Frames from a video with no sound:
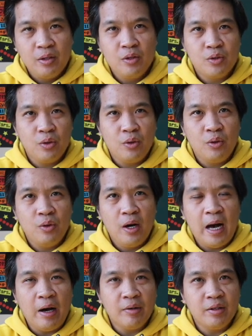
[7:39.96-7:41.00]
So
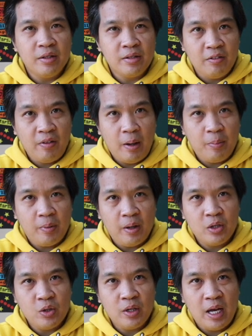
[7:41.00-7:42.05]
how does
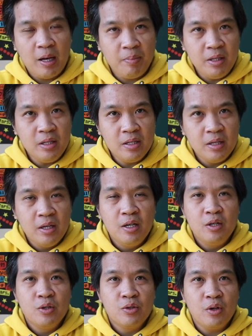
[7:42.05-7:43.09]
evaporation happen?
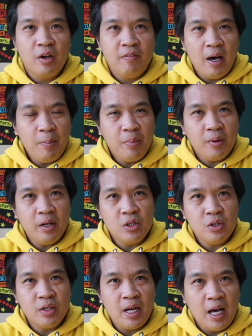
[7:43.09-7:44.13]
So
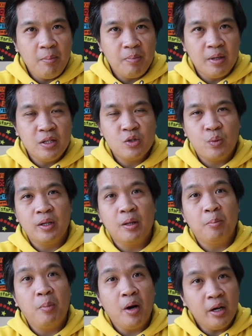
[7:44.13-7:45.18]
evaporation happens when the
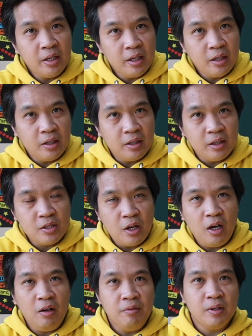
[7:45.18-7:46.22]
particles
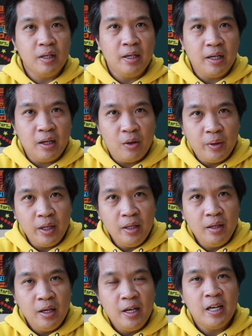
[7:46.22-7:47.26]
of the
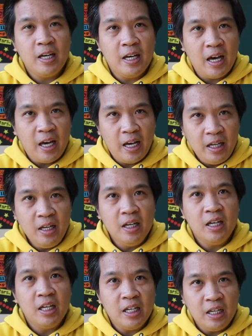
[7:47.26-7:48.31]
liquid
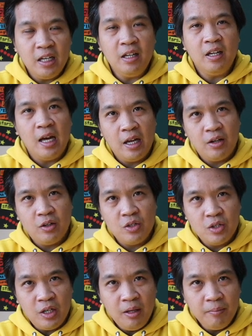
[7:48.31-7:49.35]
gain heat
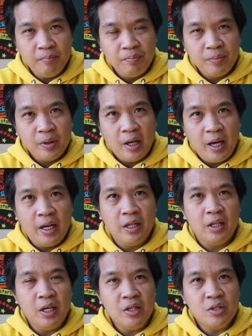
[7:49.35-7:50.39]
energy and
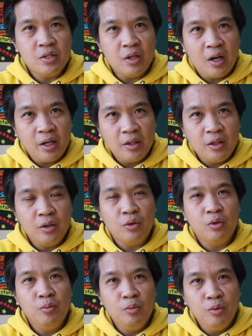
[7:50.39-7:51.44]
they start
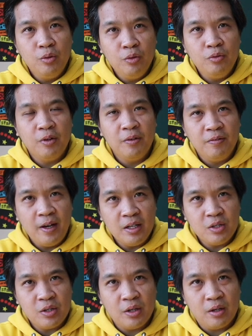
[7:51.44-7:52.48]
to move
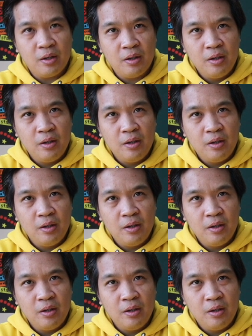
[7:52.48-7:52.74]
faster.